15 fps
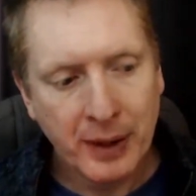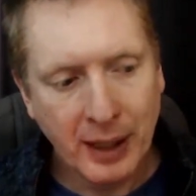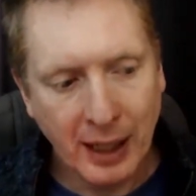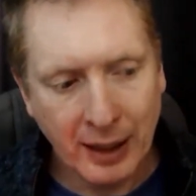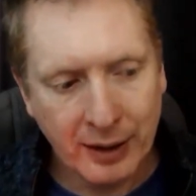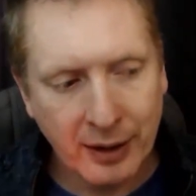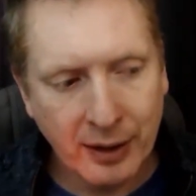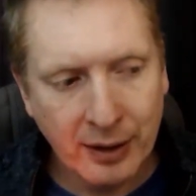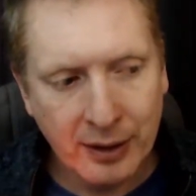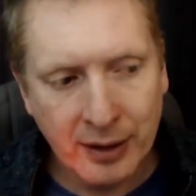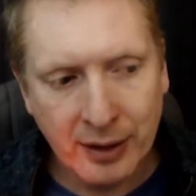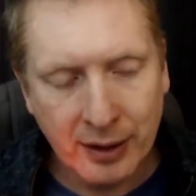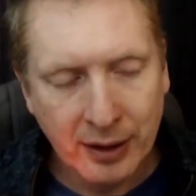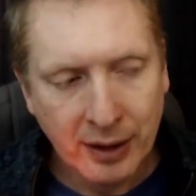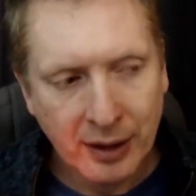I think
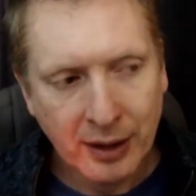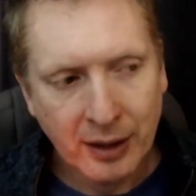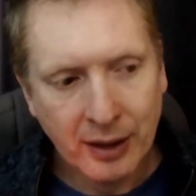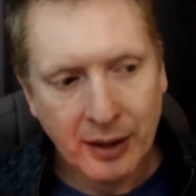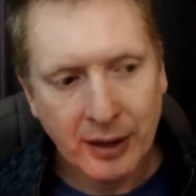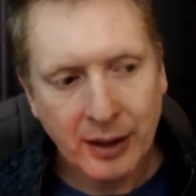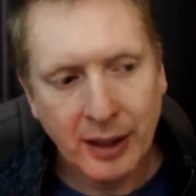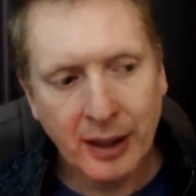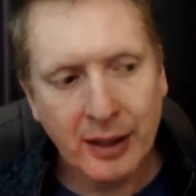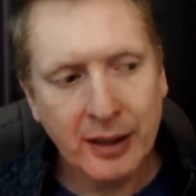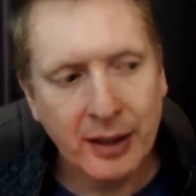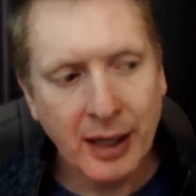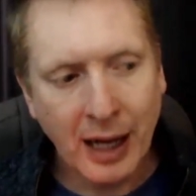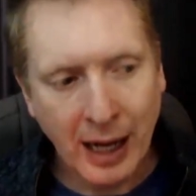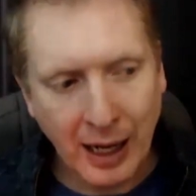that at
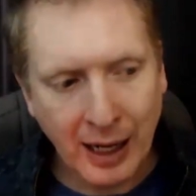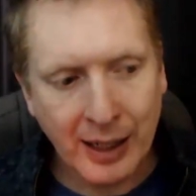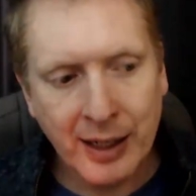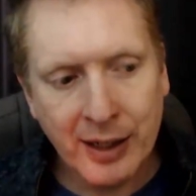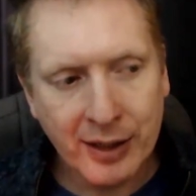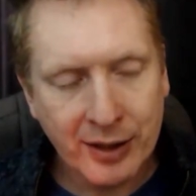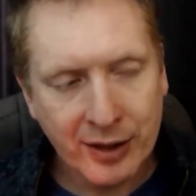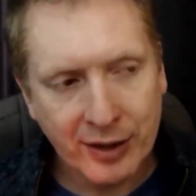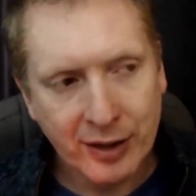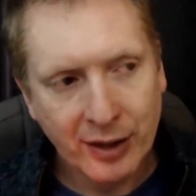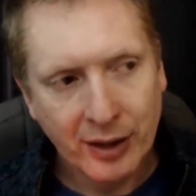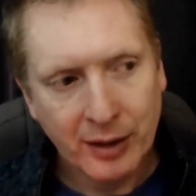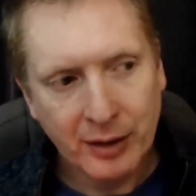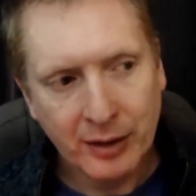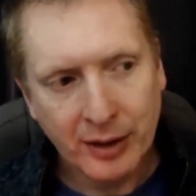the highest
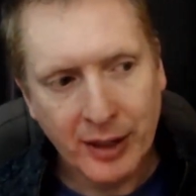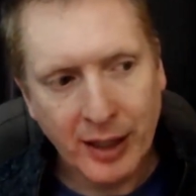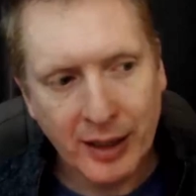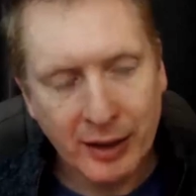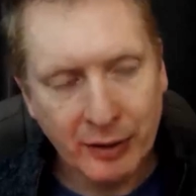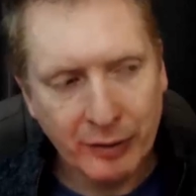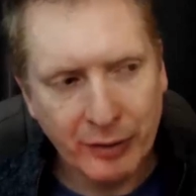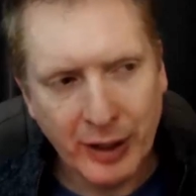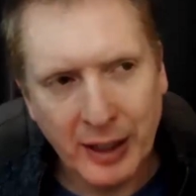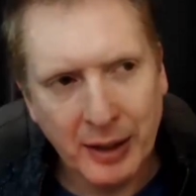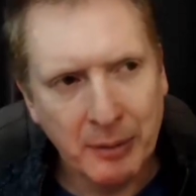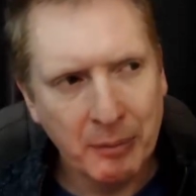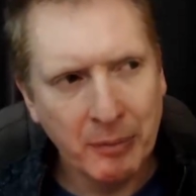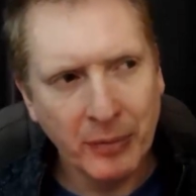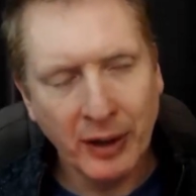kind of
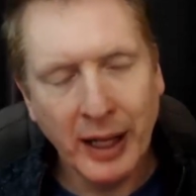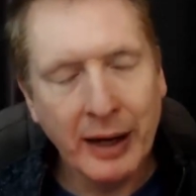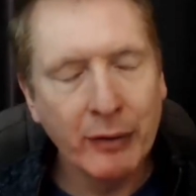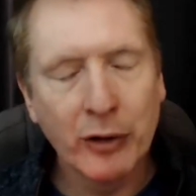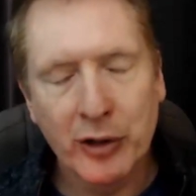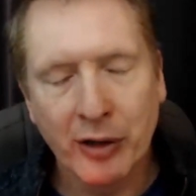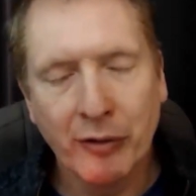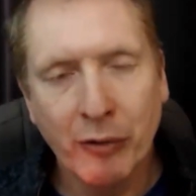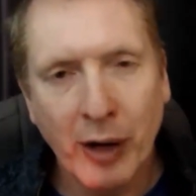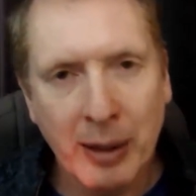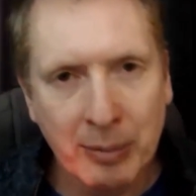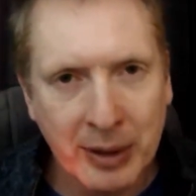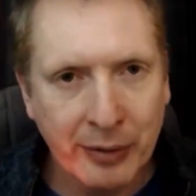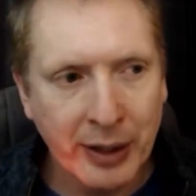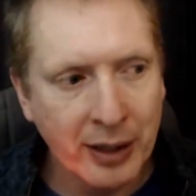um, levels of
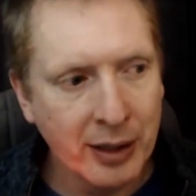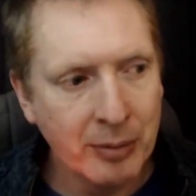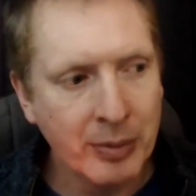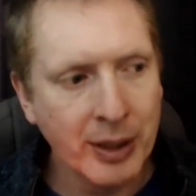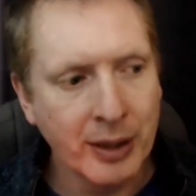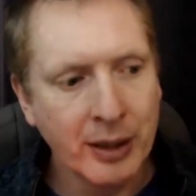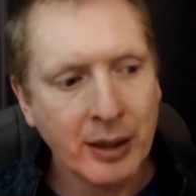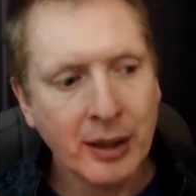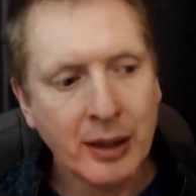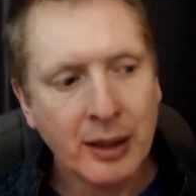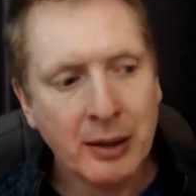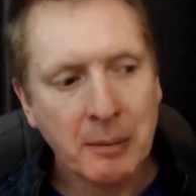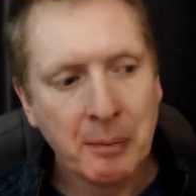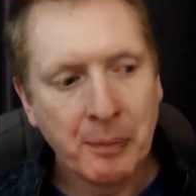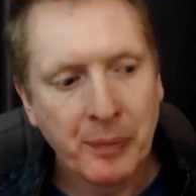web development,
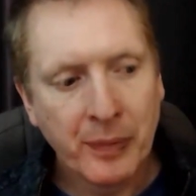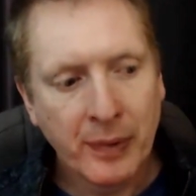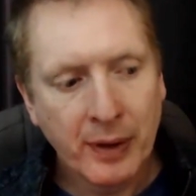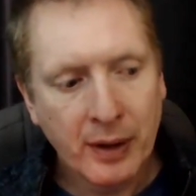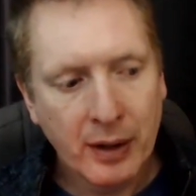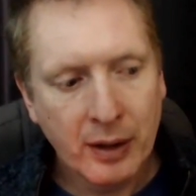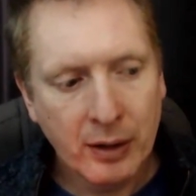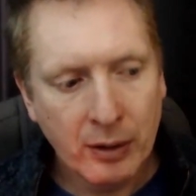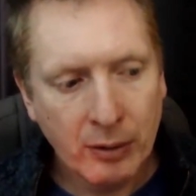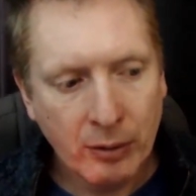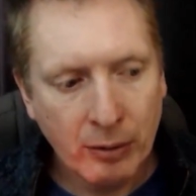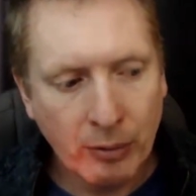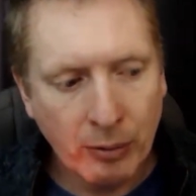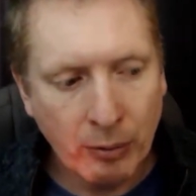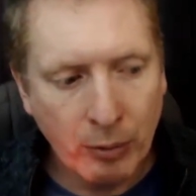
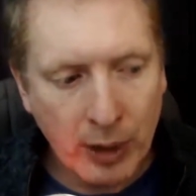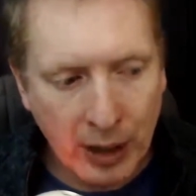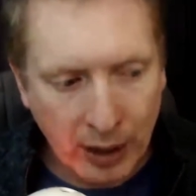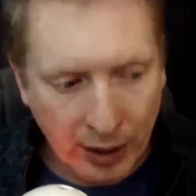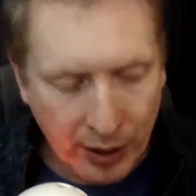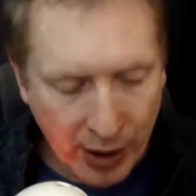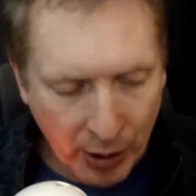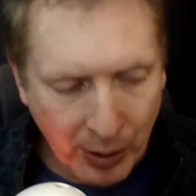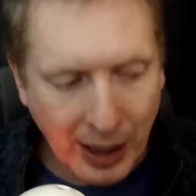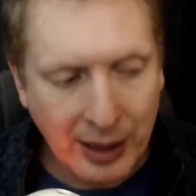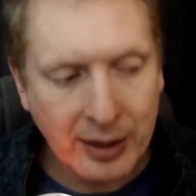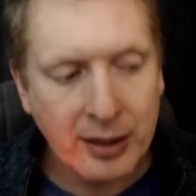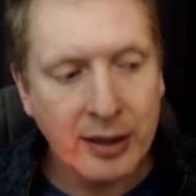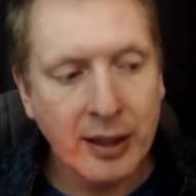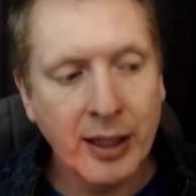we are now at a
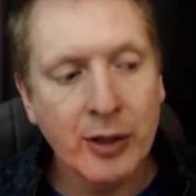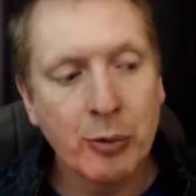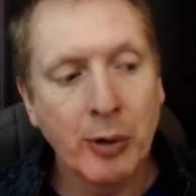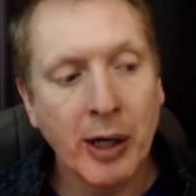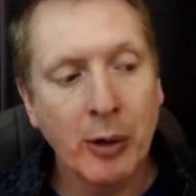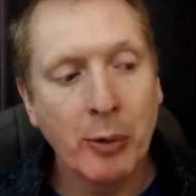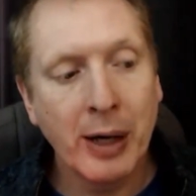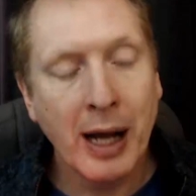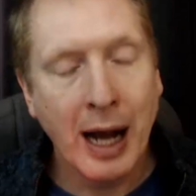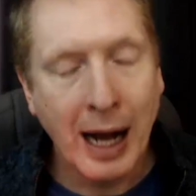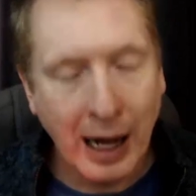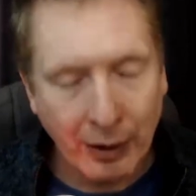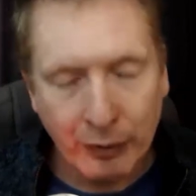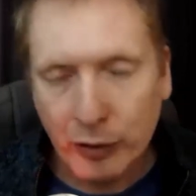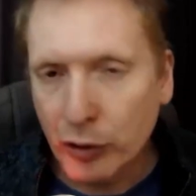stage where we
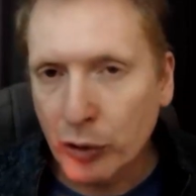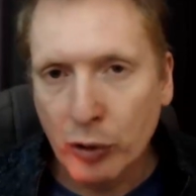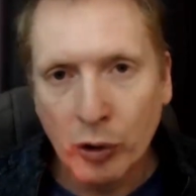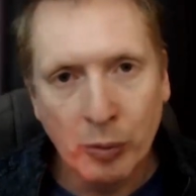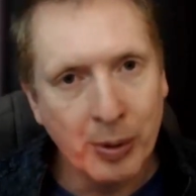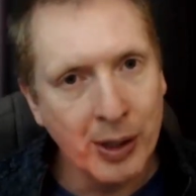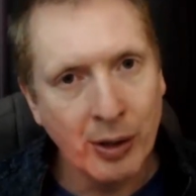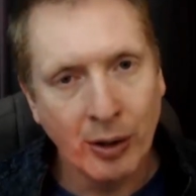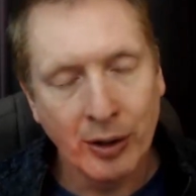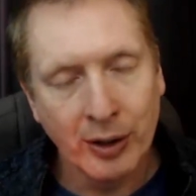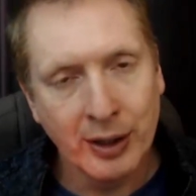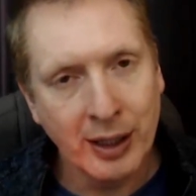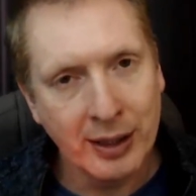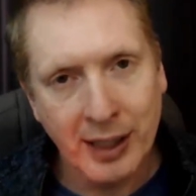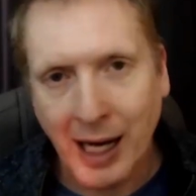have to go
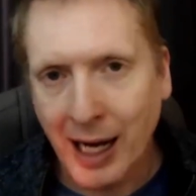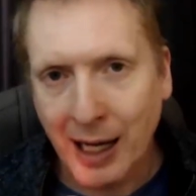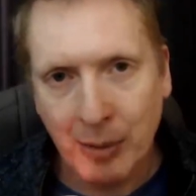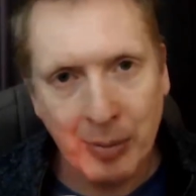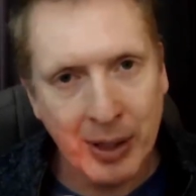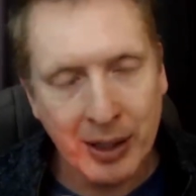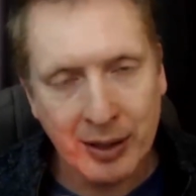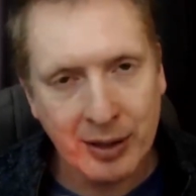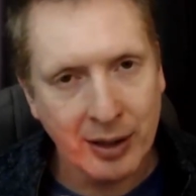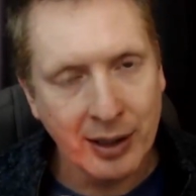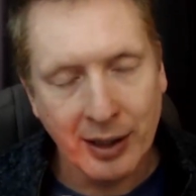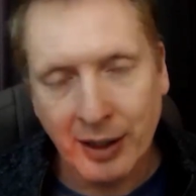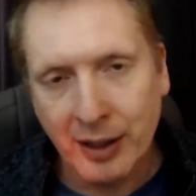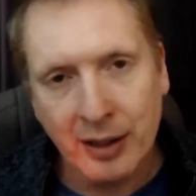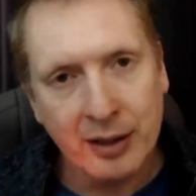beyond a database and
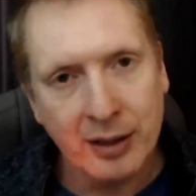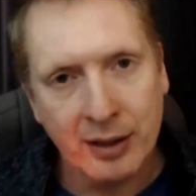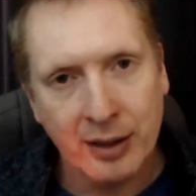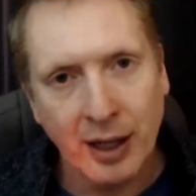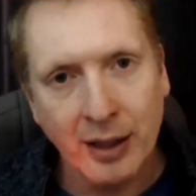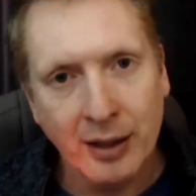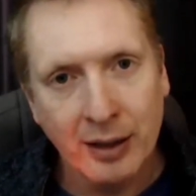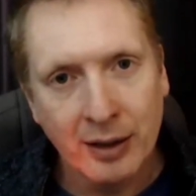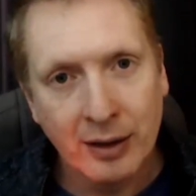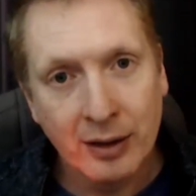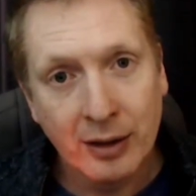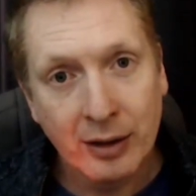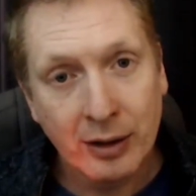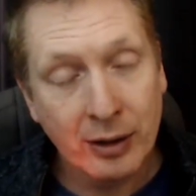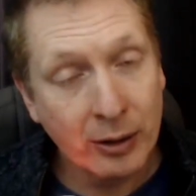a nice design,
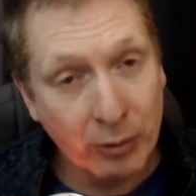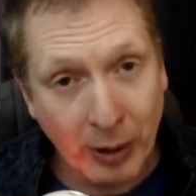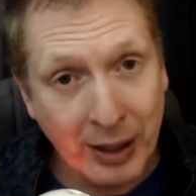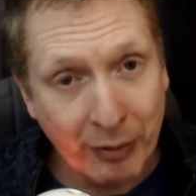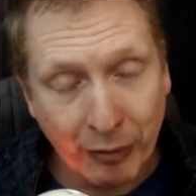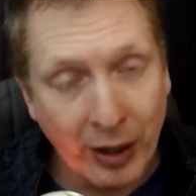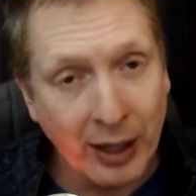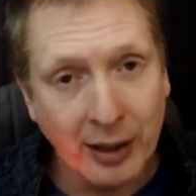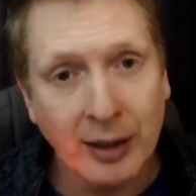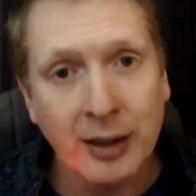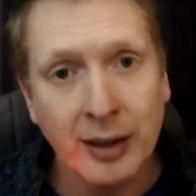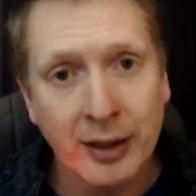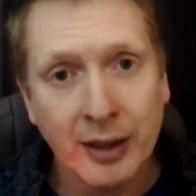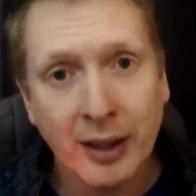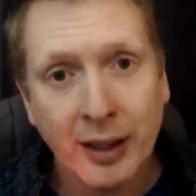quite frankly.